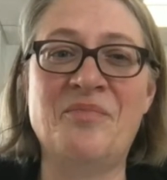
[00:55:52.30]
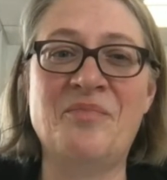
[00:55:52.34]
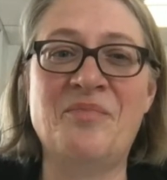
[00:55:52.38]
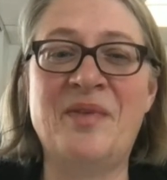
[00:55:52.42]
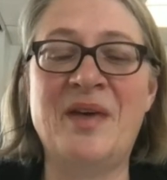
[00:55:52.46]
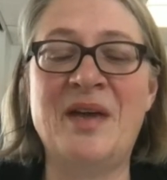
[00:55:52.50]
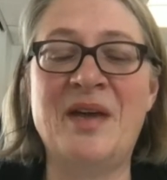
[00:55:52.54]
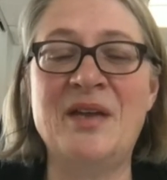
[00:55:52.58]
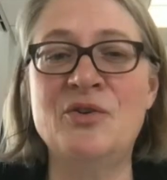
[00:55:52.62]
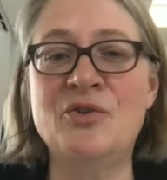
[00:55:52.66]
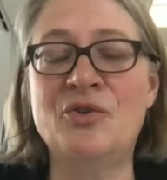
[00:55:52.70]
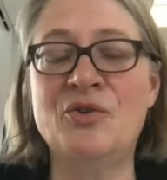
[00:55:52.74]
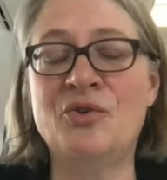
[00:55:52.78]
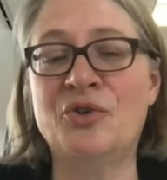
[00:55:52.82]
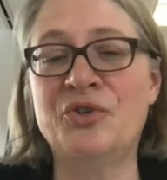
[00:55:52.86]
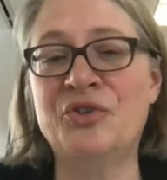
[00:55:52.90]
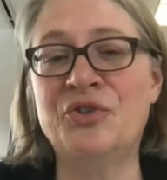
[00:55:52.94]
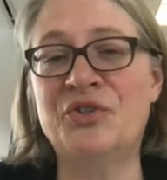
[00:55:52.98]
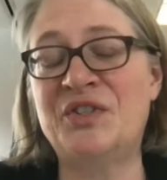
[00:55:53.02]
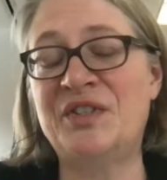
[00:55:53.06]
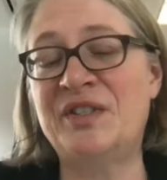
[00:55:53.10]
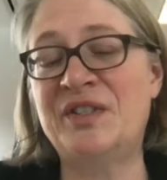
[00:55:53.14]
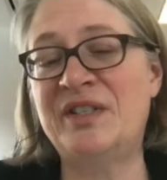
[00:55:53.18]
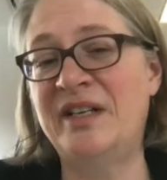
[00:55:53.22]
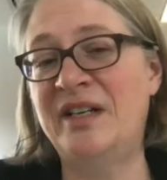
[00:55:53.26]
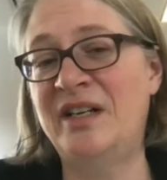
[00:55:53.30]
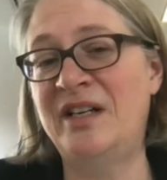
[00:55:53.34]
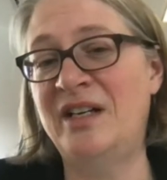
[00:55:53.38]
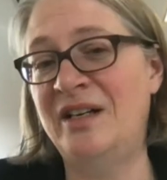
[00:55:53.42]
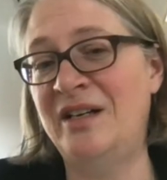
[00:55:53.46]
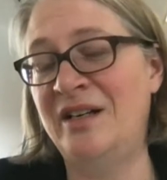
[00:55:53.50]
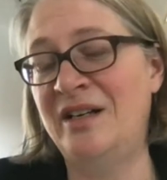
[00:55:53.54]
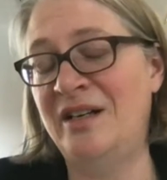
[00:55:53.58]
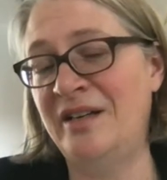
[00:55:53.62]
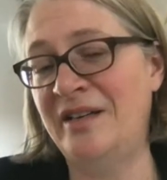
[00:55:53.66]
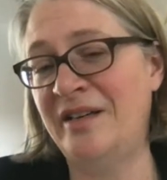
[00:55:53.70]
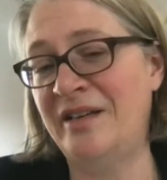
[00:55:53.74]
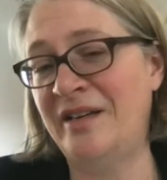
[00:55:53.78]
Then you could
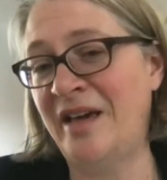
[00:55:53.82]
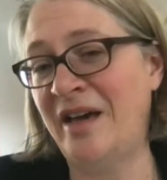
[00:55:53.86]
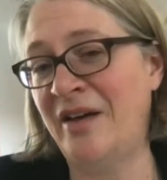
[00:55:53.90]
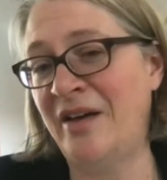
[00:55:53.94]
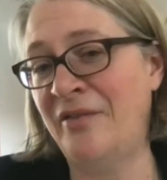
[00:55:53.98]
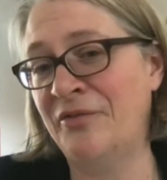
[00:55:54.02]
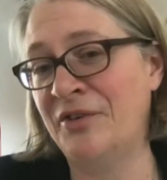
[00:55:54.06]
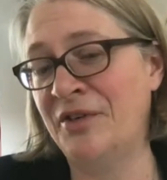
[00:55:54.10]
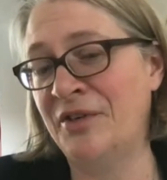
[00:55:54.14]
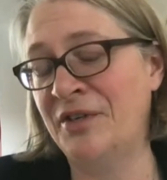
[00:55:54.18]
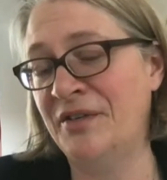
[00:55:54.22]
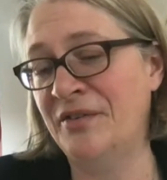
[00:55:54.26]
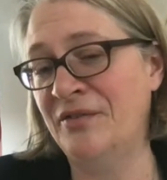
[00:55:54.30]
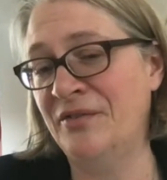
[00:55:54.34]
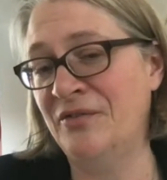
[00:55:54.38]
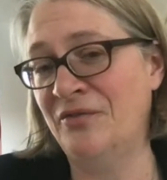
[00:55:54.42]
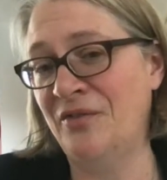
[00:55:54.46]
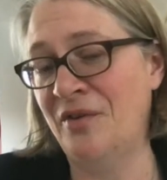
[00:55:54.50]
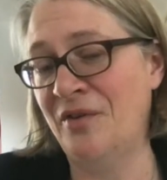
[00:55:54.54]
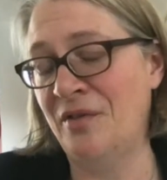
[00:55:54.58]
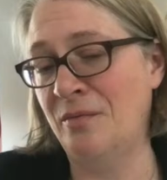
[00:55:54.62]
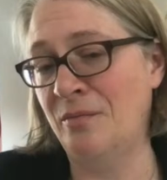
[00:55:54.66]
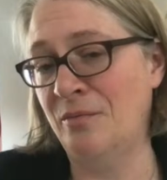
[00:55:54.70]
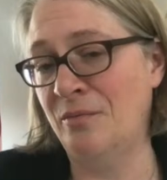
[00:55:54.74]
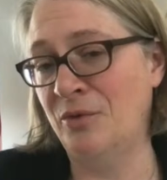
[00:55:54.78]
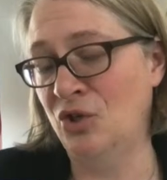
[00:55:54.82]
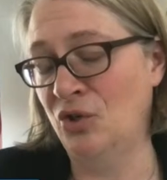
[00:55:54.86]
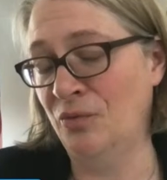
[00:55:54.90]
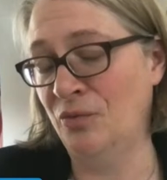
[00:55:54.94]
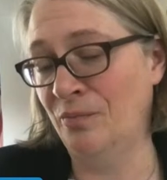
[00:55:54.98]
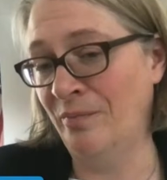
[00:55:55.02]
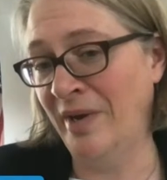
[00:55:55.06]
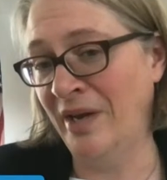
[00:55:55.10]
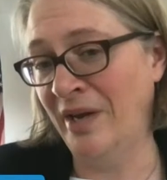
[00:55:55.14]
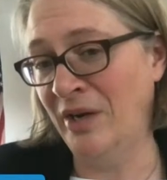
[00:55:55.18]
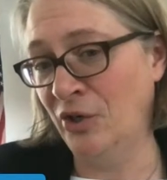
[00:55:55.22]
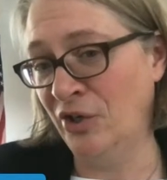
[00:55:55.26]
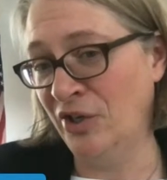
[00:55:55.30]
still govern with a
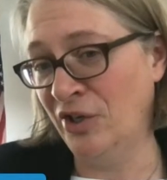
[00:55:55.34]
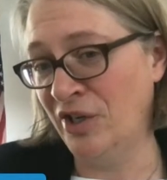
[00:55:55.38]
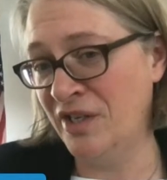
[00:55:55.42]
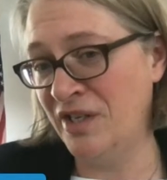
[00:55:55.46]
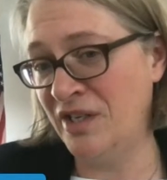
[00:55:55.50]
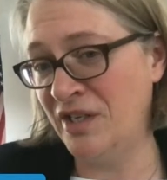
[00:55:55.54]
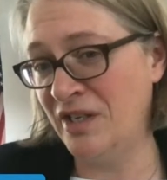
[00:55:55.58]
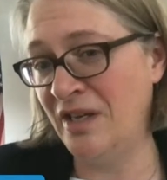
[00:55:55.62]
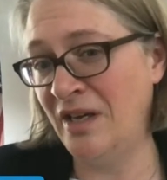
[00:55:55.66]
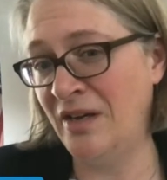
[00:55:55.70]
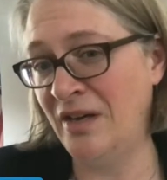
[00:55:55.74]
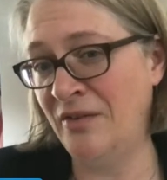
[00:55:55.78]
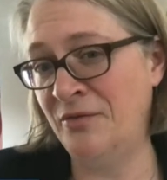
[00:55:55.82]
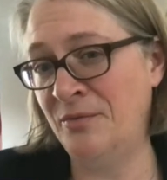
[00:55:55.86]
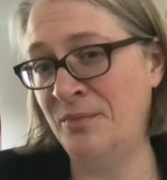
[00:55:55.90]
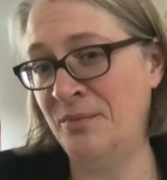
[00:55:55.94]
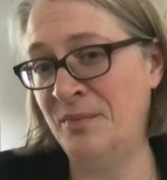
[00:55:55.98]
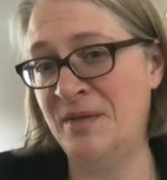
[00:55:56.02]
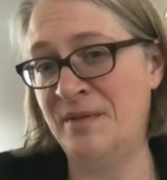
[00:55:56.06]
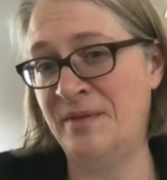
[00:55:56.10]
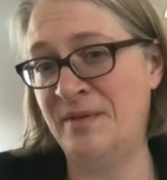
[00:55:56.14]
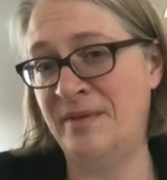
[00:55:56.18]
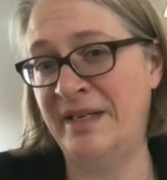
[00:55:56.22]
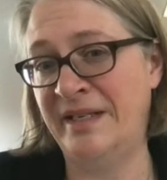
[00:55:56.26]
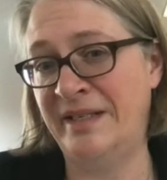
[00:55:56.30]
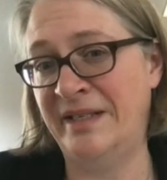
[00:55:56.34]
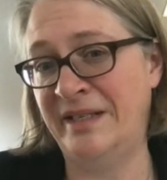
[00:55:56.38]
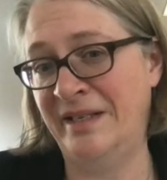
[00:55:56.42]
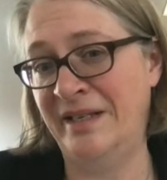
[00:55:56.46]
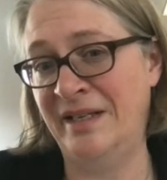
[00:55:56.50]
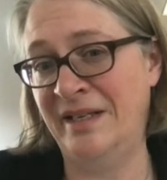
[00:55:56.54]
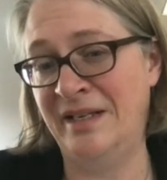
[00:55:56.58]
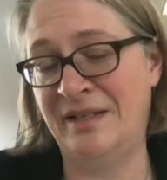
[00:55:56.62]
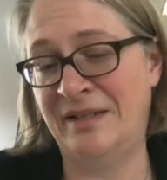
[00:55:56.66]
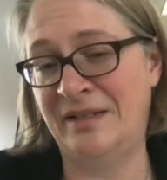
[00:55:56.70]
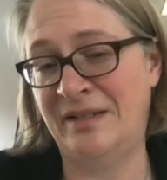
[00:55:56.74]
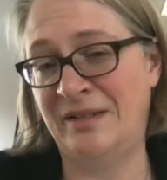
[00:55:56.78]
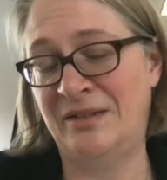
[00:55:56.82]
minority government. That
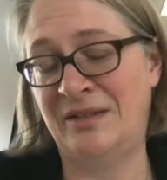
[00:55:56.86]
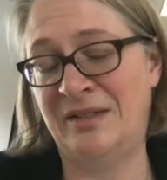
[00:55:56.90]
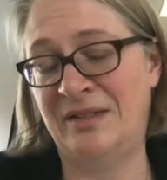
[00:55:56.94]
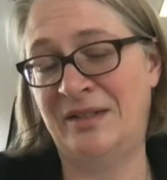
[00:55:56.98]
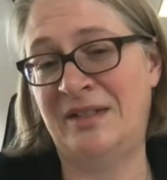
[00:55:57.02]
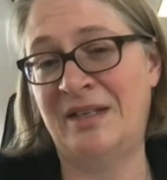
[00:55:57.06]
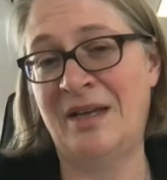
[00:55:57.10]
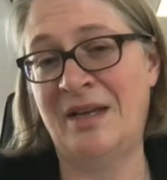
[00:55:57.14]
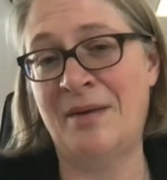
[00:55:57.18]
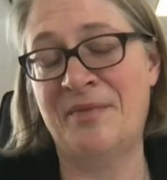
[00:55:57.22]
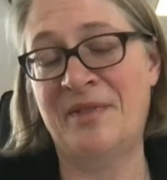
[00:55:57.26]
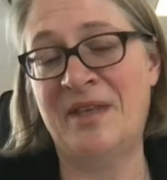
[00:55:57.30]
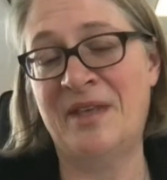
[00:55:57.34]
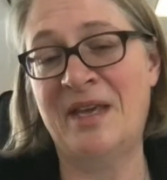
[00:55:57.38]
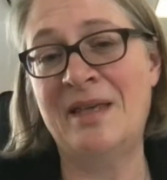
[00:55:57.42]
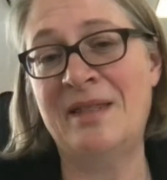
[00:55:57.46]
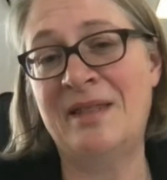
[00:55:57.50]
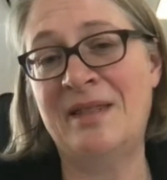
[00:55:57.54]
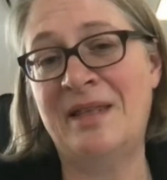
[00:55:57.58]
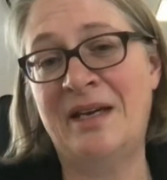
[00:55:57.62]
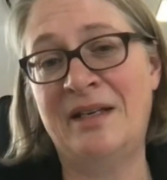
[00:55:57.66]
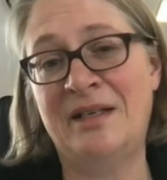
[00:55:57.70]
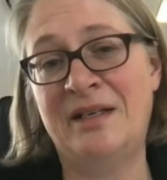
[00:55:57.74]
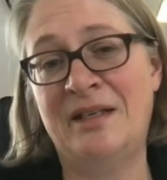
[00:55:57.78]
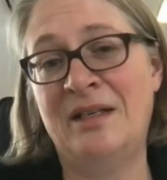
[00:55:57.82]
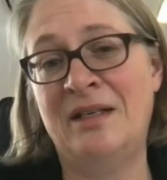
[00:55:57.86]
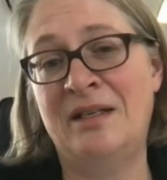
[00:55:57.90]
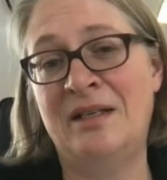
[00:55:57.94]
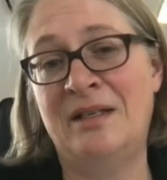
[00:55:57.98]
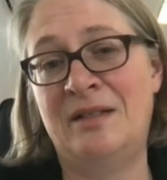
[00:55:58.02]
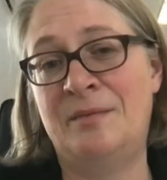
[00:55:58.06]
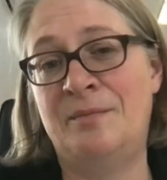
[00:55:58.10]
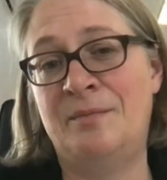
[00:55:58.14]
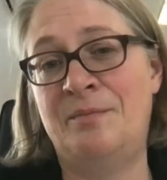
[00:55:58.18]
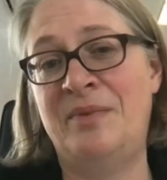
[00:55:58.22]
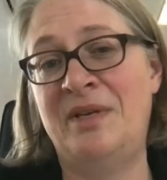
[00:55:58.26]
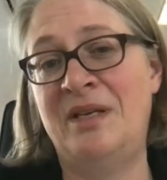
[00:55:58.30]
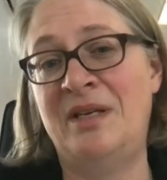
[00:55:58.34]
is something that
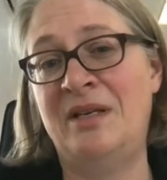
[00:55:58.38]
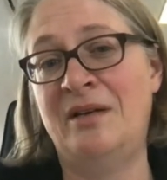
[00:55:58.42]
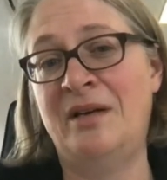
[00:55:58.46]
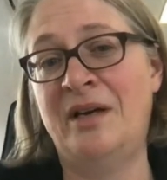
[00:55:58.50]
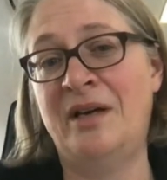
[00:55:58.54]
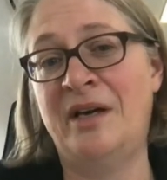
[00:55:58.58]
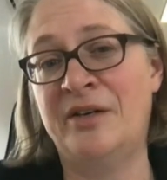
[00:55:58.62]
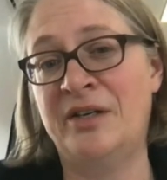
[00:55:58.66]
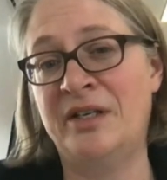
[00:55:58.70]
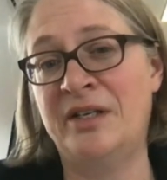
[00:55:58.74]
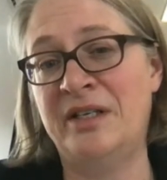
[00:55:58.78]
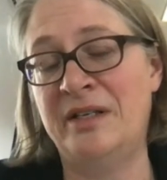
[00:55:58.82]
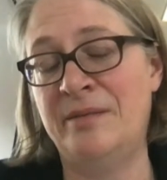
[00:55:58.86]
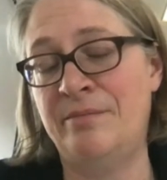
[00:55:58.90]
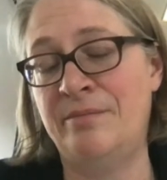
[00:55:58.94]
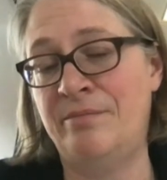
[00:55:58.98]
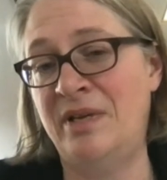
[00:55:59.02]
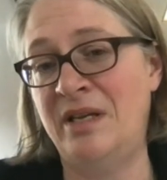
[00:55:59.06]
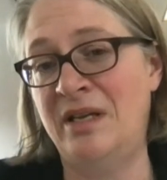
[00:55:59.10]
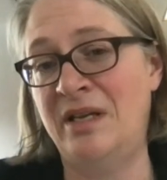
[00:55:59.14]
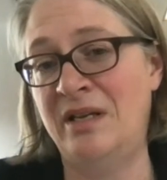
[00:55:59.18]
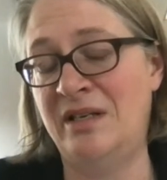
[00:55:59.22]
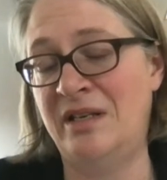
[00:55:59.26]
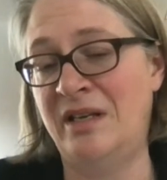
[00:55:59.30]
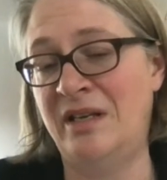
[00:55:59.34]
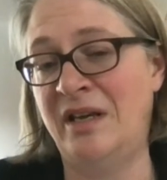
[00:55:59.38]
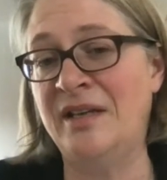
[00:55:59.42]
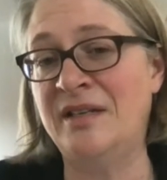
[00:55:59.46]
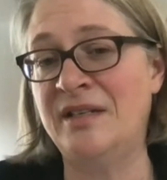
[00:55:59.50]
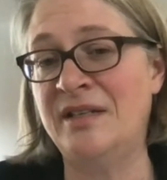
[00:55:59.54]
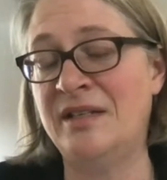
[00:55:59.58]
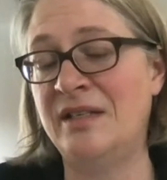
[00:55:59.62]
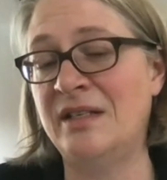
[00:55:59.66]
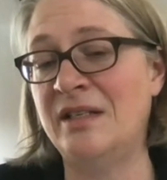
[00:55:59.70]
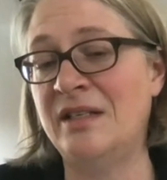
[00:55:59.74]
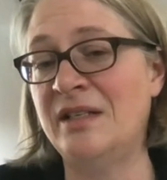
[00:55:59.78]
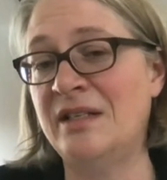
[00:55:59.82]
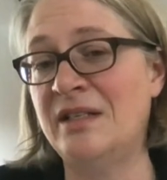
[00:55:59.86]
is currently being
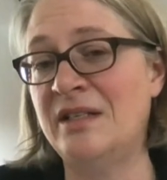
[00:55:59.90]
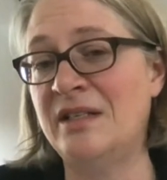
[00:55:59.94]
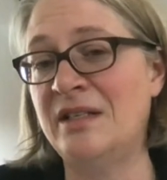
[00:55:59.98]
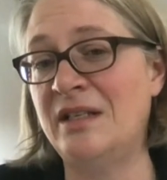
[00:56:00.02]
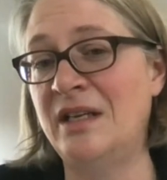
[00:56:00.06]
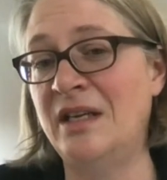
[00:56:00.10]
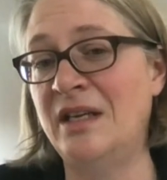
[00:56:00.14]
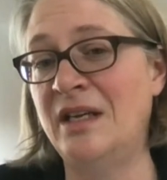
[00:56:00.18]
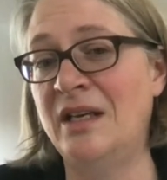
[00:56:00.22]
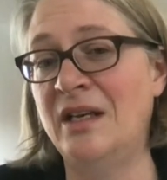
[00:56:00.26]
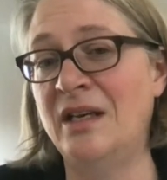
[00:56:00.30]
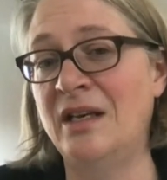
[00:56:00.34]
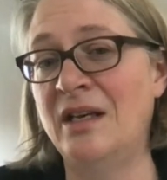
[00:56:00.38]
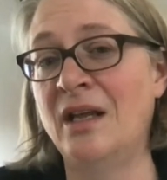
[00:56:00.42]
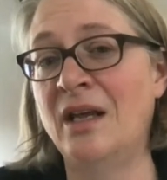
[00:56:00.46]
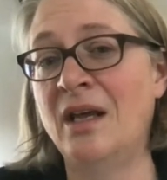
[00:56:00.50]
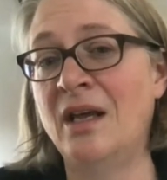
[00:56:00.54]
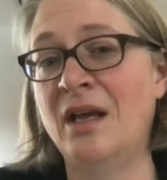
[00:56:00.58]
tested in